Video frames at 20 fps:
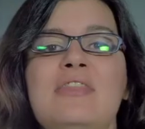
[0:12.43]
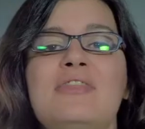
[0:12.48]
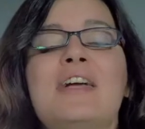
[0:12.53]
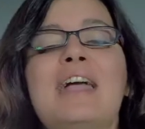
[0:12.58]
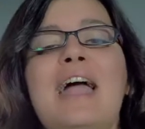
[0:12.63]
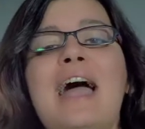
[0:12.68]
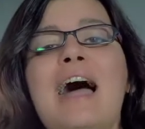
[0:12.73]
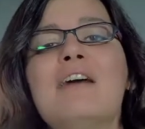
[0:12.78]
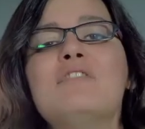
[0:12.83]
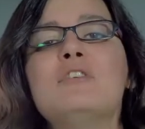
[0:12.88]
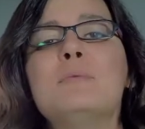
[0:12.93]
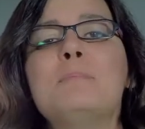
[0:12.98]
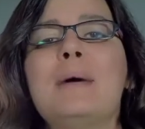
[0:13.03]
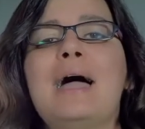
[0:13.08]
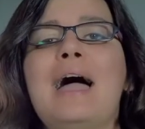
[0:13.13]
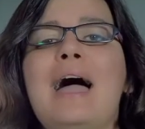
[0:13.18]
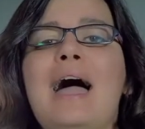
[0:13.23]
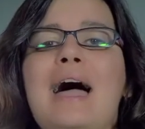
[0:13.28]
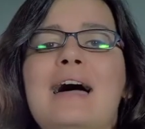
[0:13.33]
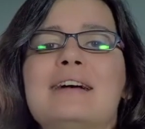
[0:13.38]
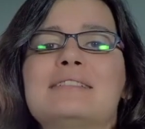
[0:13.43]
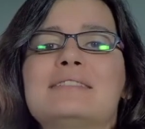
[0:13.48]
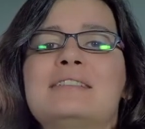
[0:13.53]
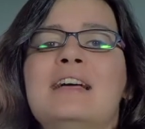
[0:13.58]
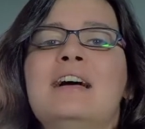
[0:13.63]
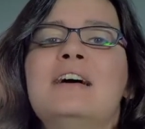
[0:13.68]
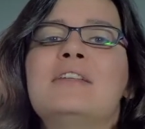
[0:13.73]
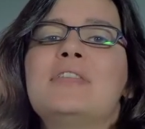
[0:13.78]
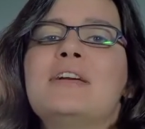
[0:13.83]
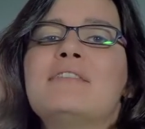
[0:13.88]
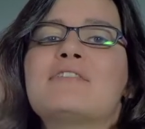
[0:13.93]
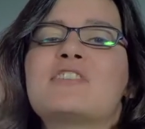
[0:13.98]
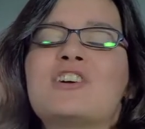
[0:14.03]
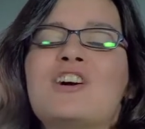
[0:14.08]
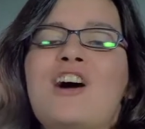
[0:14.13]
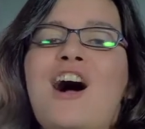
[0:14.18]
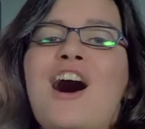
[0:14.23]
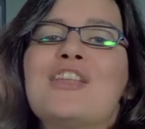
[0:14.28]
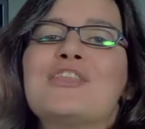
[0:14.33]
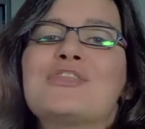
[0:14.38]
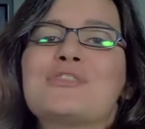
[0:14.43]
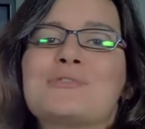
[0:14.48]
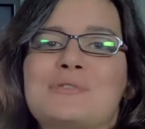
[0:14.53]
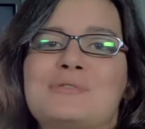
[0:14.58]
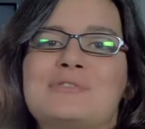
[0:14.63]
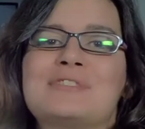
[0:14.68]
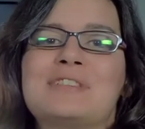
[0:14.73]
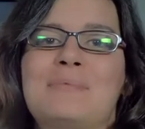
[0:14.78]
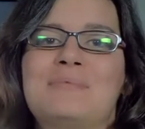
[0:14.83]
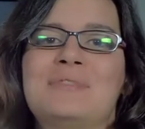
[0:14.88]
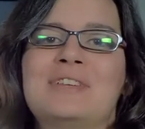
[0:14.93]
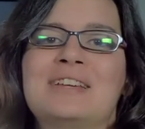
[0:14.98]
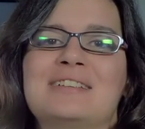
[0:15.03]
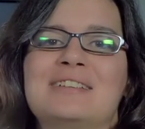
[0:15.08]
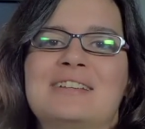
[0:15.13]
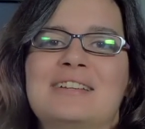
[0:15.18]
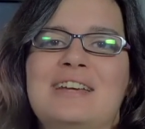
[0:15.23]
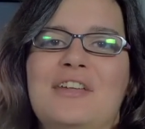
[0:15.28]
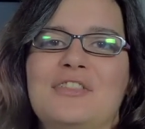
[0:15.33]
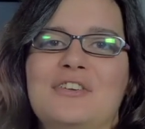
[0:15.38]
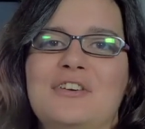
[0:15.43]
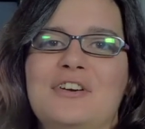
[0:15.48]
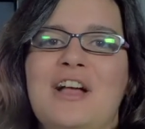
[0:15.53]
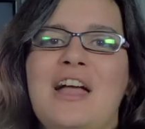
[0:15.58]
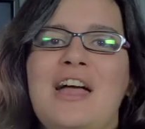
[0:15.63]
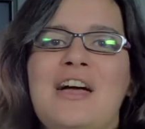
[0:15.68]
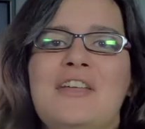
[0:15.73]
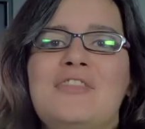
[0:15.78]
They have a past. They've gone through something together.